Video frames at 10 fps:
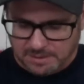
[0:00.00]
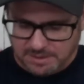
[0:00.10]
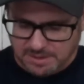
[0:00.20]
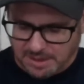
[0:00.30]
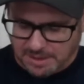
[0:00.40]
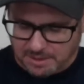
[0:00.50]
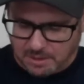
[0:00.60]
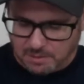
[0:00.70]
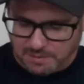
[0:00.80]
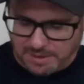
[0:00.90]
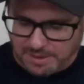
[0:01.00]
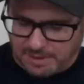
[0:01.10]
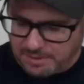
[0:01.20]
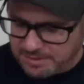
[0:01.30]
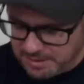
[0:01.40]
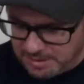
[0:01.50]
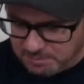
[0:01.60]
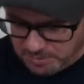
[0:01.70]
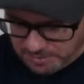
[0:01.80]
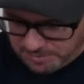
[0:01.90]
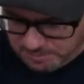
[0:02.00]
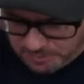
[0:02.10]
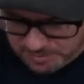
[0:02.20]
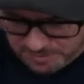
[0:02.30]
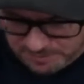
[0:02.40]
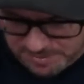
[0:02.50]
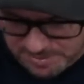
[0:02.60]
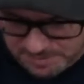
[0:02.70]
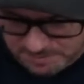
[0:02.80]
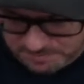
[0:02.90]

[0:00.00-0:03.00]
just to kind of go over that air setting part portion of that.